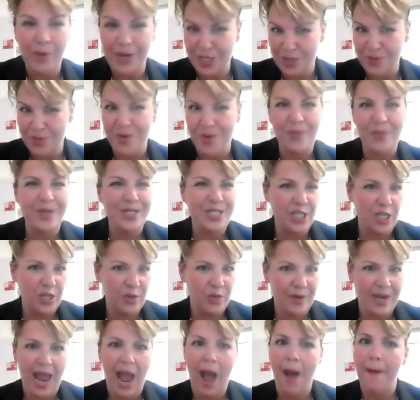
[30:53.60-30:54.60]
we do what we
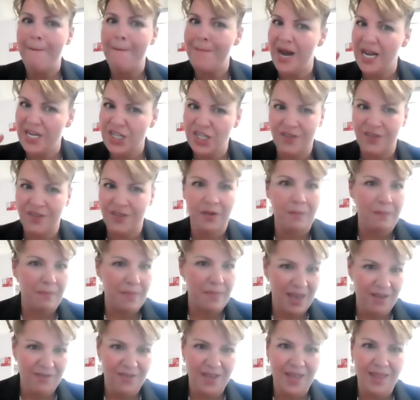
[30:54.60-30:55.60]
do and how much of a
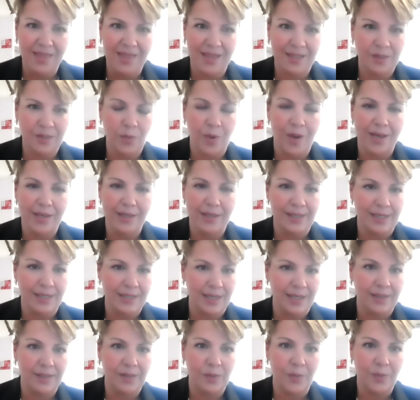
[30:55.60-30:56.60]
pivot this was and
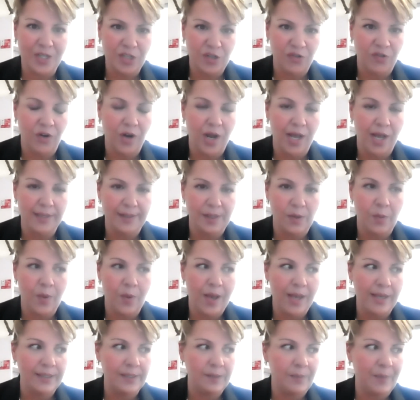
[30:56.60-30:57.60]
a switch for us it
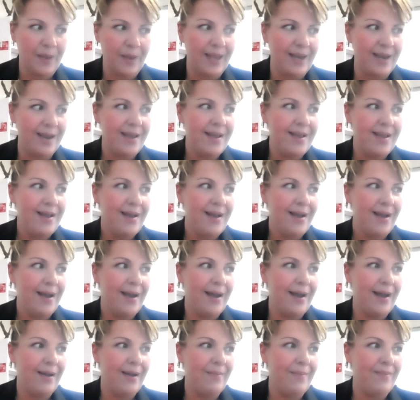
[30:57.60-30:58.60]
was. But
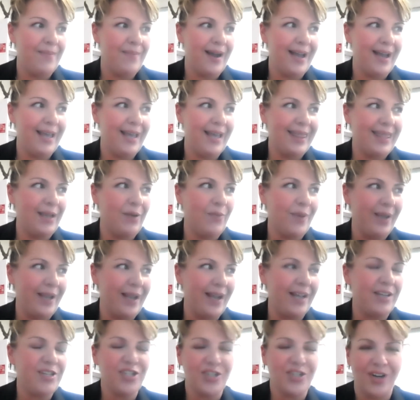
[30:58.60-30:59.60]
I think we
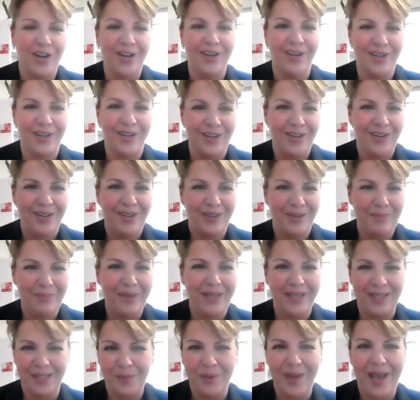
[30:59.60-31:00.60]
got stronger
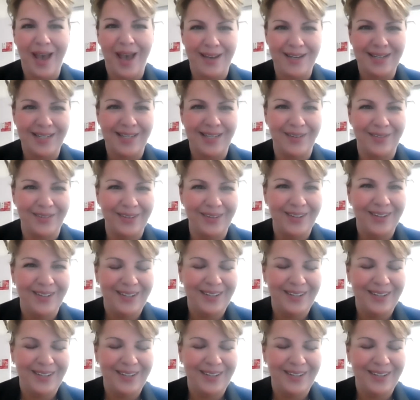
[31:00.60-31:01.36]
because we had to,